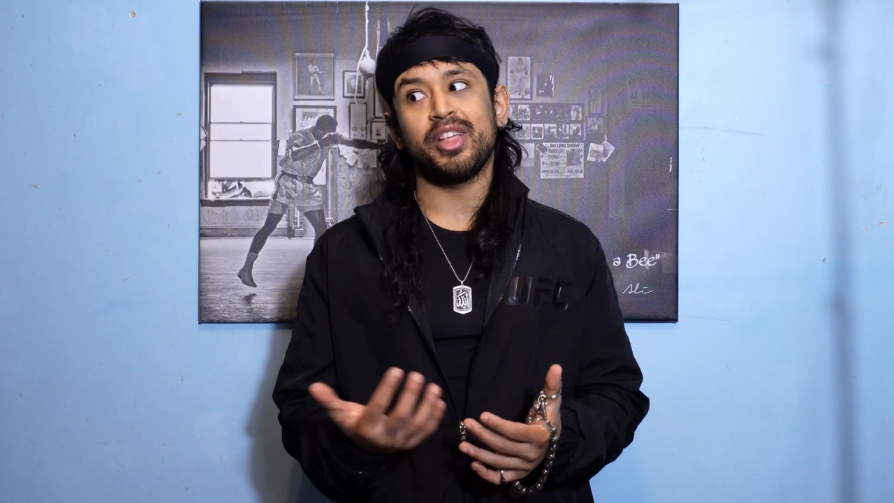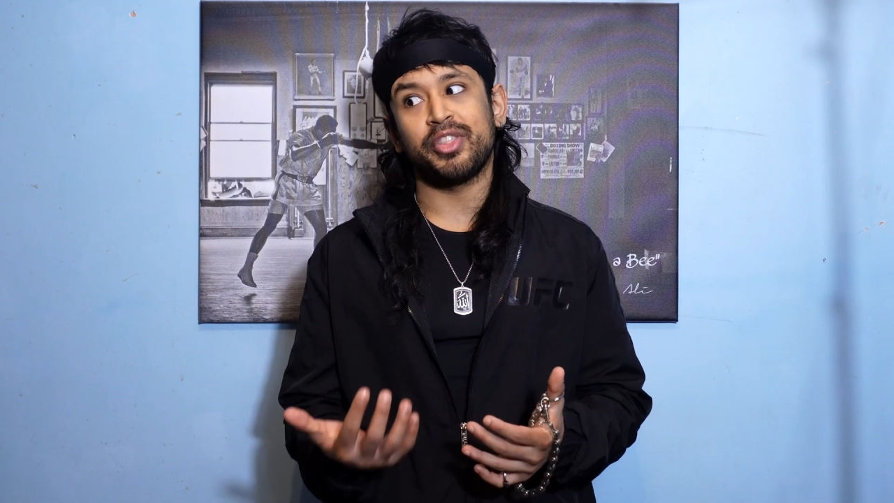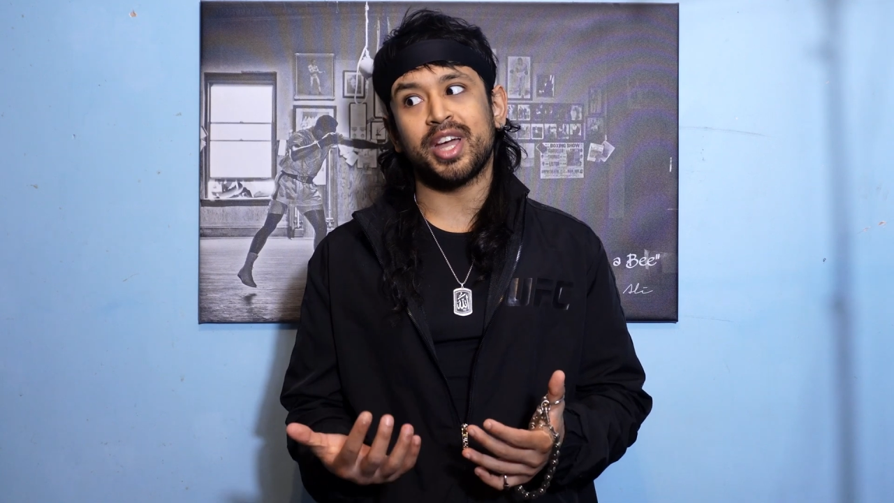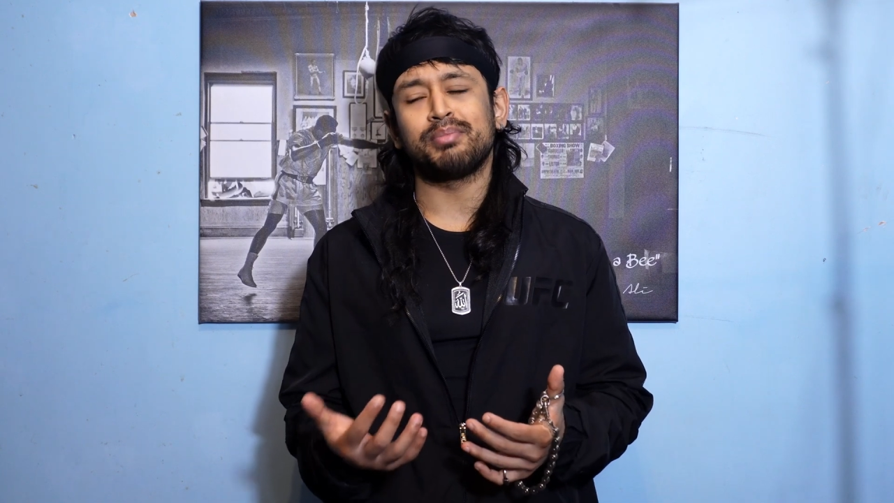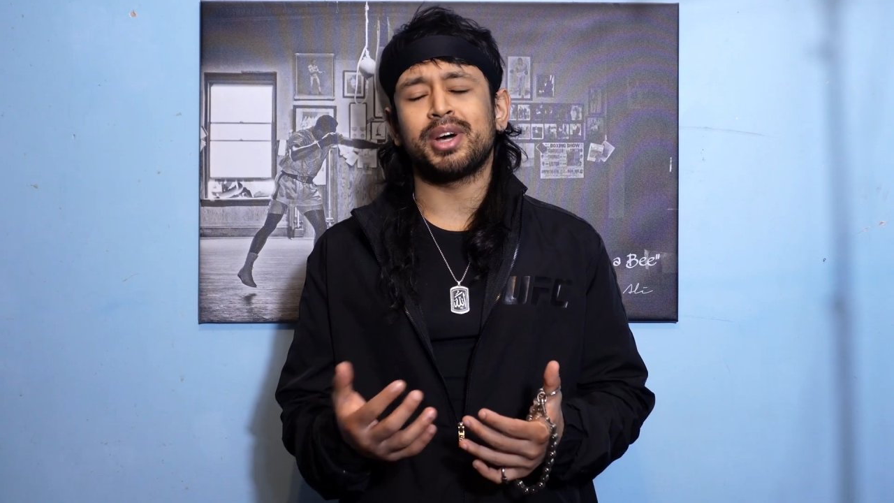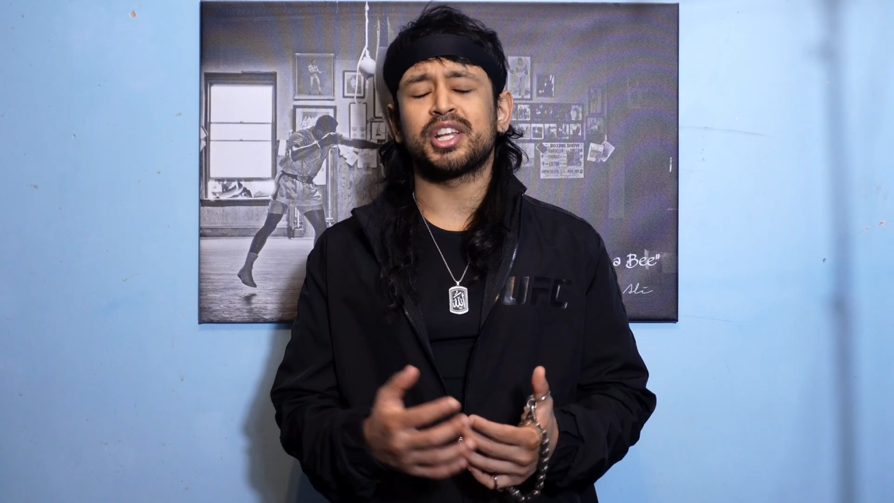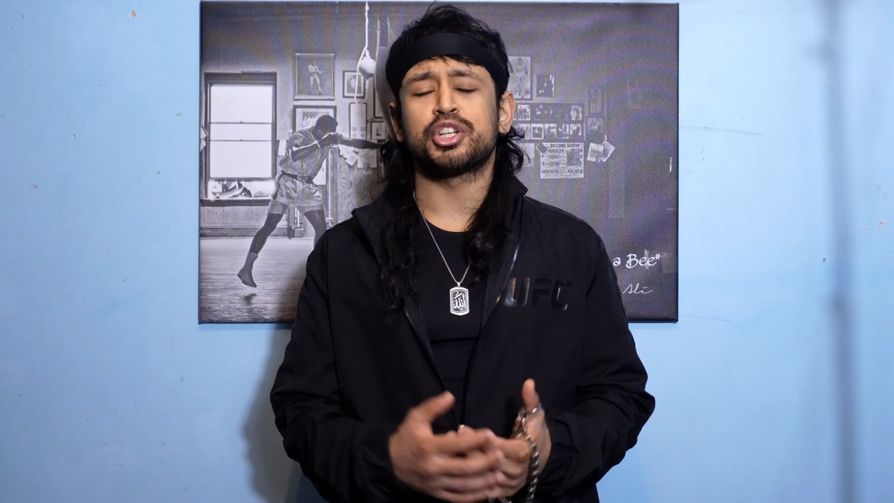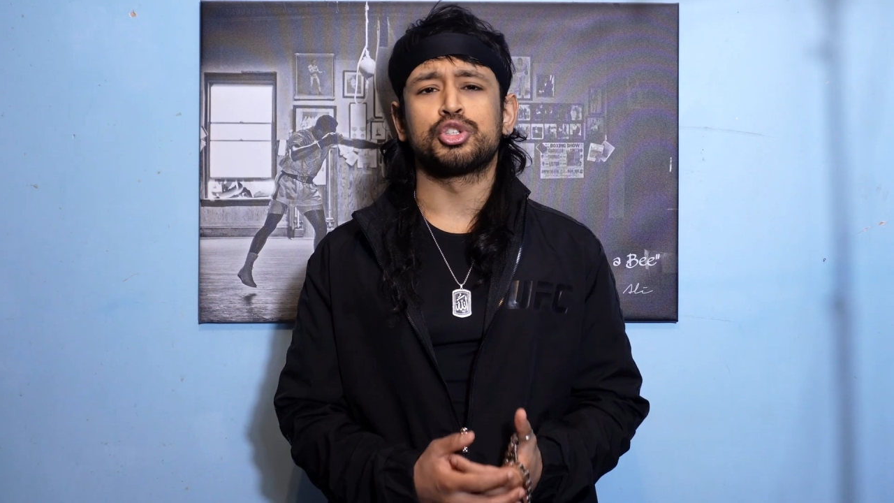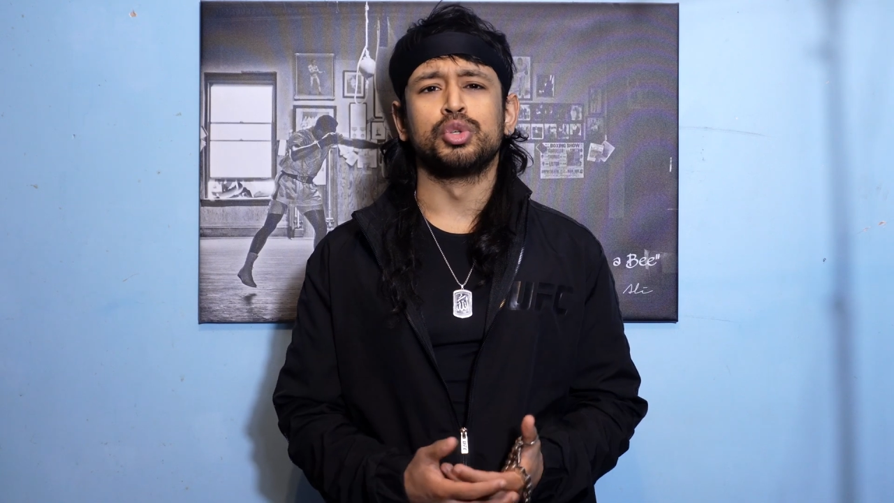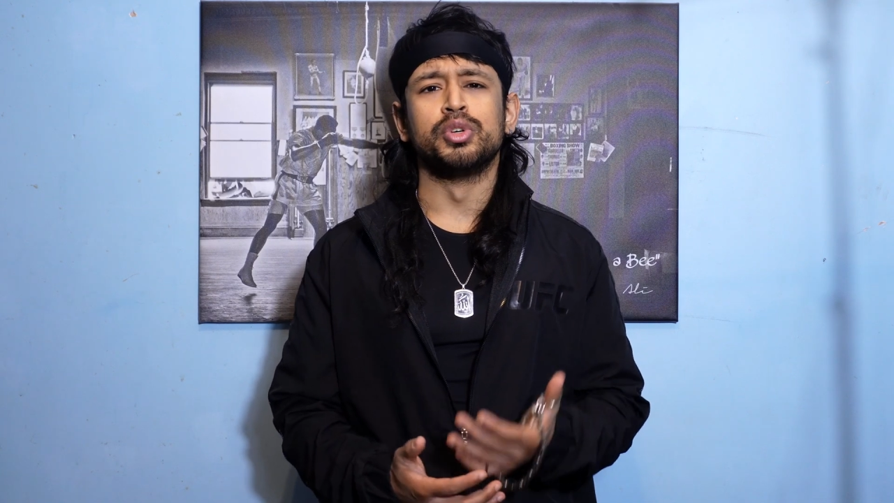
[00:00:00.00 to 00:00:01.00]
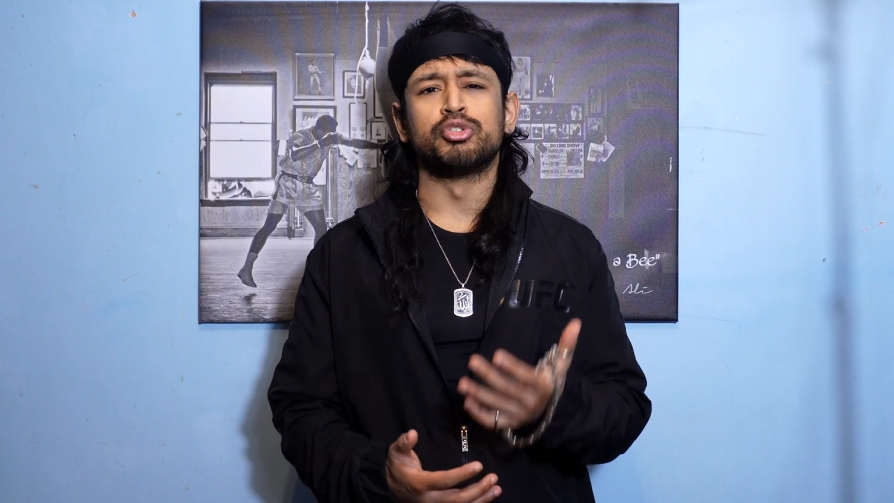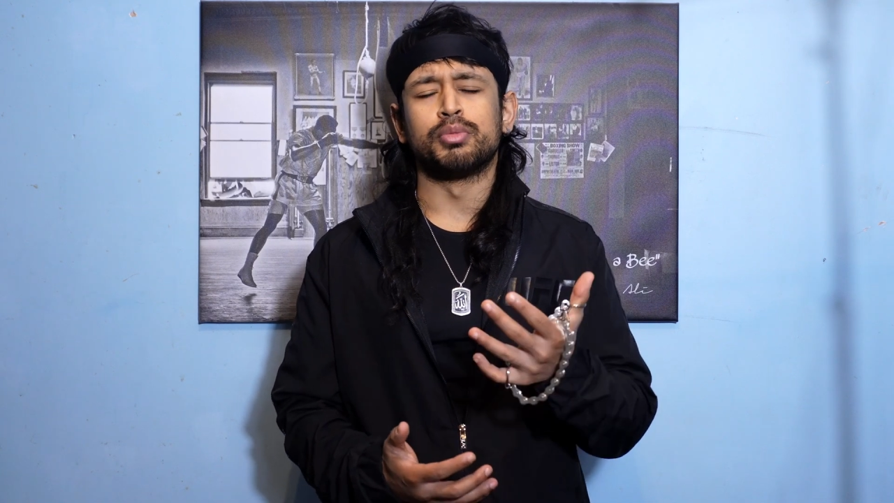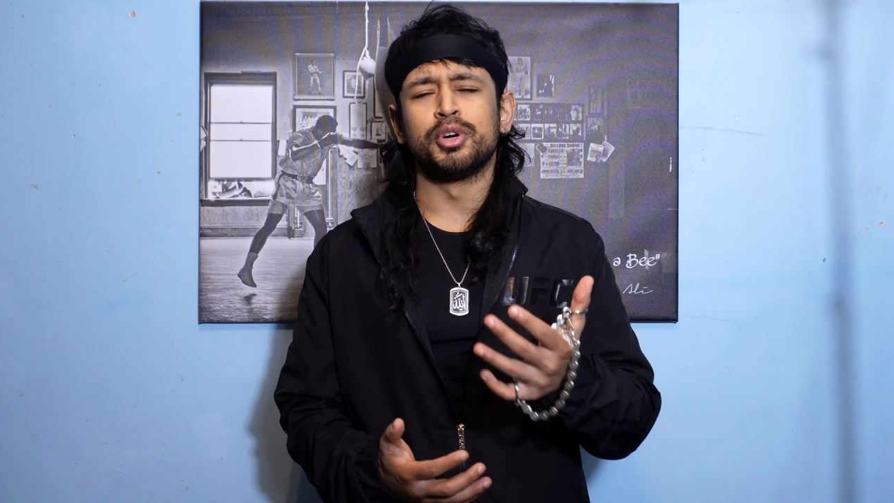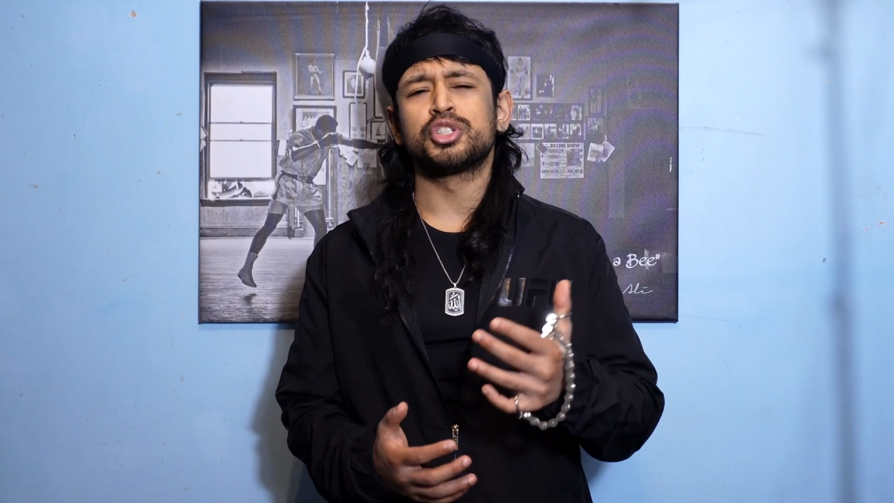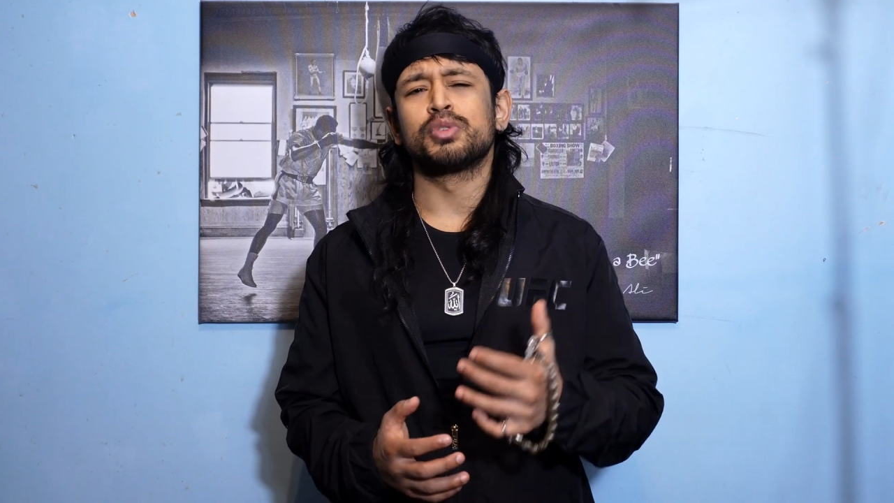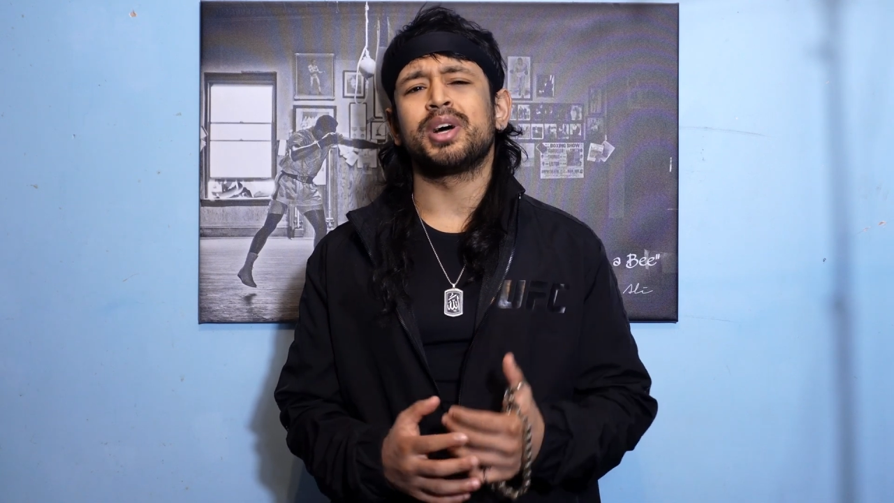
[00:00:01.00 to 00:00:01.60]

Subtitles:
then manager too in Roberto